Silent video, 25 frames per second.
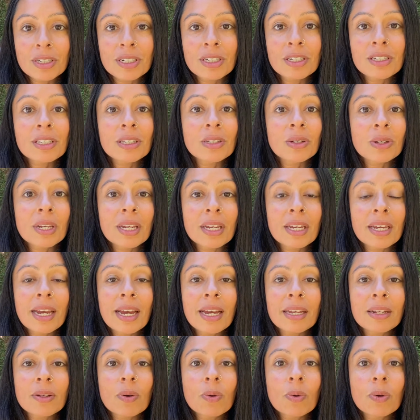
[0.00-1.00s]
just looking
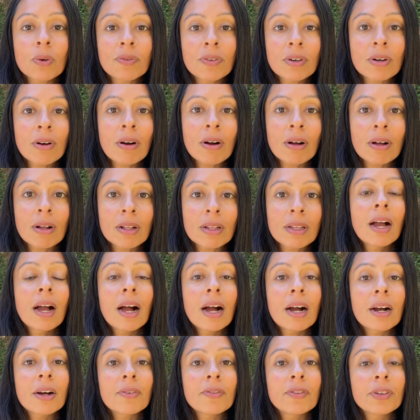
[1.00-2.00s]
at an overhaul
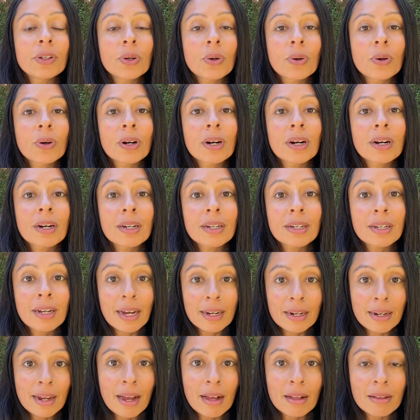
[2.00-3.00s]
of your
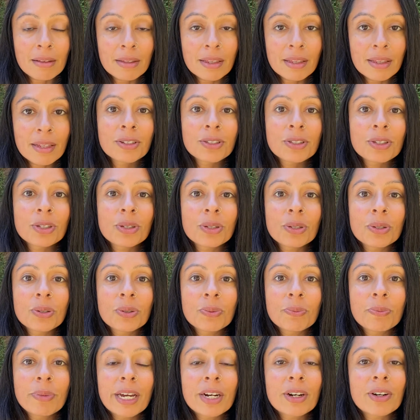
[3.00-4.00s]
gut health
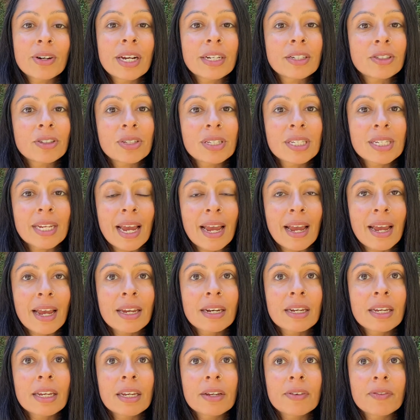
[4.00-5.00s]
to better
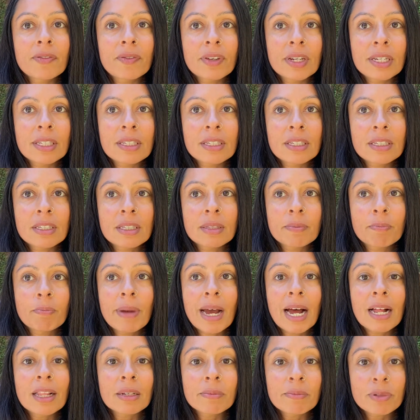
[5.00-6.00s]
understand if it's
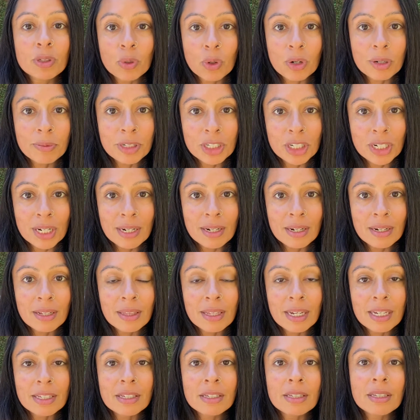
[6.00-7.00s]
malabsorption
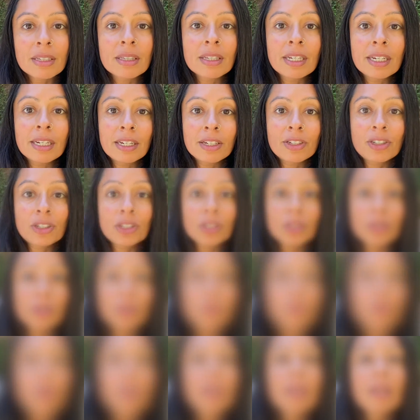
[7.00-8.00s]
that's the
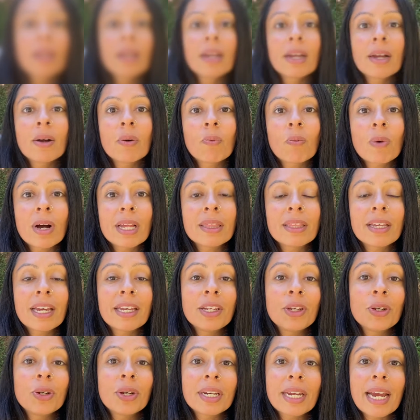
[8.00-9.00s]
issue. One
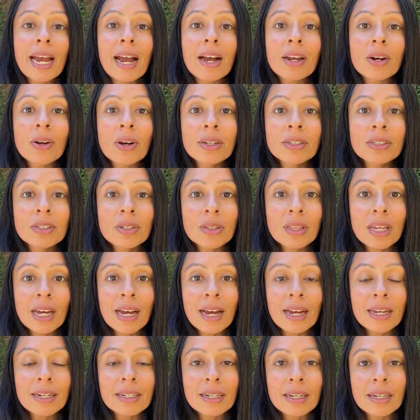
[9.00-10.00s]
that you can add on to
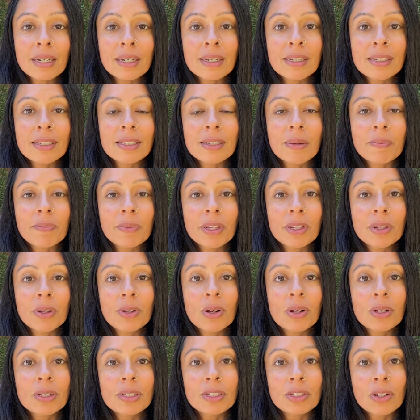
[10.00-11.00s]
that is something
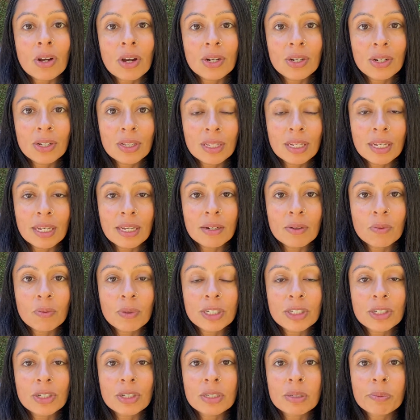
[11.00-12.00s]
called zonulin,
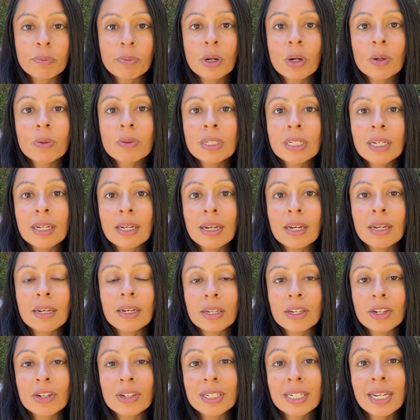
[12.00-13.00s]
which is a
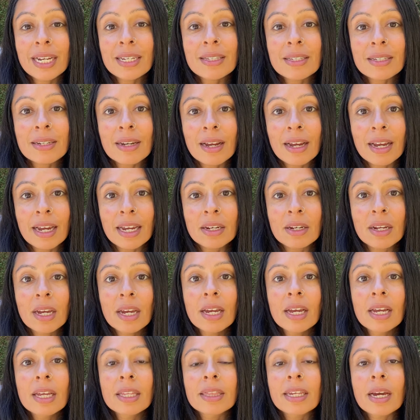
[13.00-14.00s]
protein in your intestine
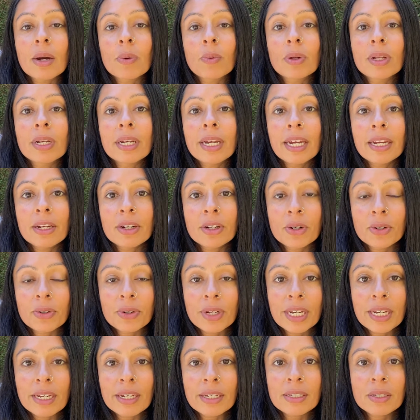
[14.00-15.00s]
that will
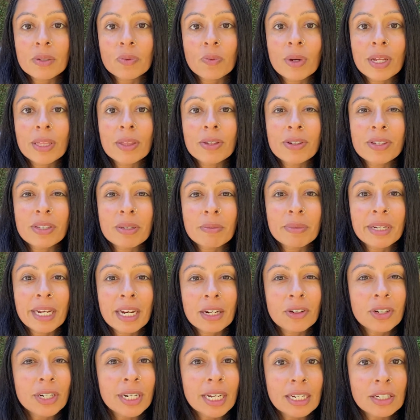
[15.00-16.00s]
increase when there's some
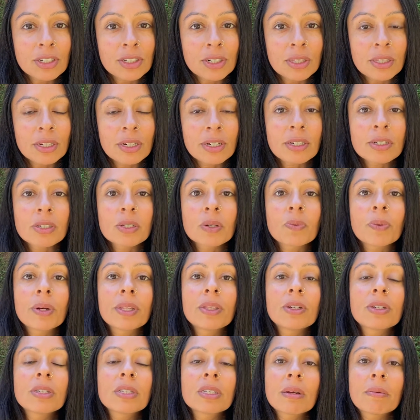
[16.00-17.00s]
degradation there, so
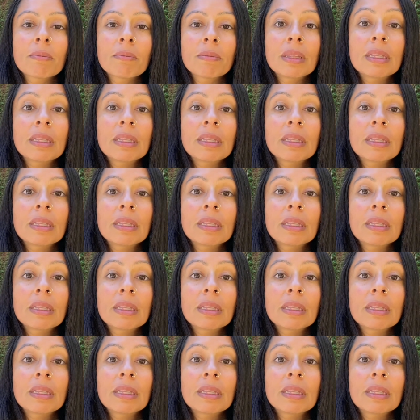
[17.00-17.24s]
when there's some